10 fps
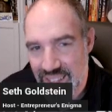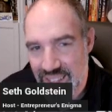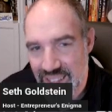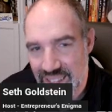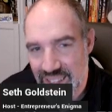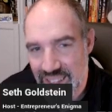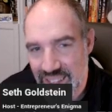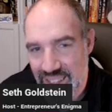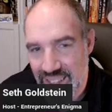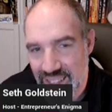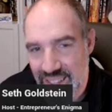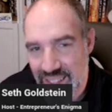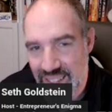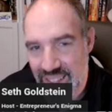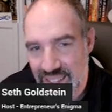
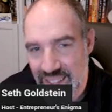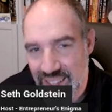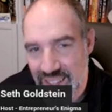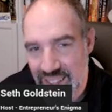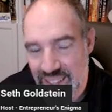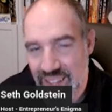This person isn't speaking.